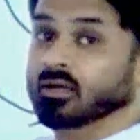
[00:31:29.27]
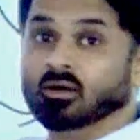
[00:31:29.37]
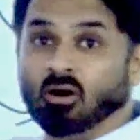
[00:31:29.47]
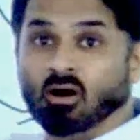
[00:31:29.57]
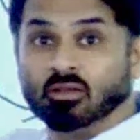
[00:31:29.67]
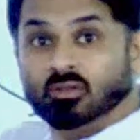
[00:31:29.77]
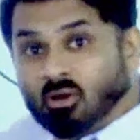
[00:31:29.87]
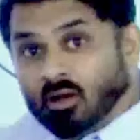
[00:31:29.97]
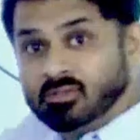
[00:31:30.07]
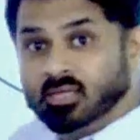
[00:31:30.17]
on the
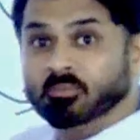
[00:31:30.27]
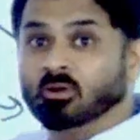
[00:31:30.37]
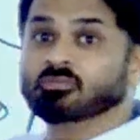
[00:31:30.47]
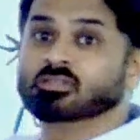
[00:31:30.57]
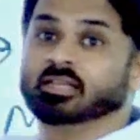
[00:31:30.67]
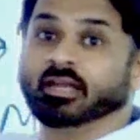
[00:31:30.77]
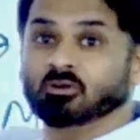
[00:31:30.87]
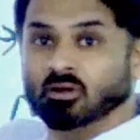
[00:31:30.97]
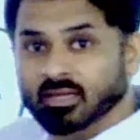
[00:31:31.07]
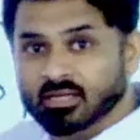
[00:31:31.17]
concept of state
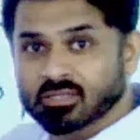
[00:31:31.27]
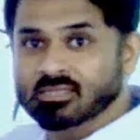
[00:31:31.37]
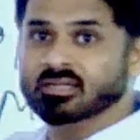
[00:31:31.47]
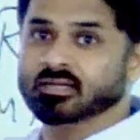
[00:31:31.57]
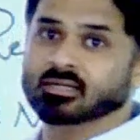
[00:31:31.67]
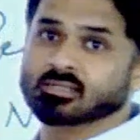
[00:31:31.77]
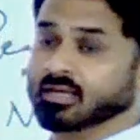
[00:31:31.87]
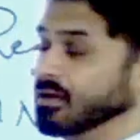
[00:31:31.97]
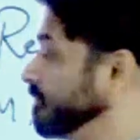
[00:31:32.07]
or nation state itself,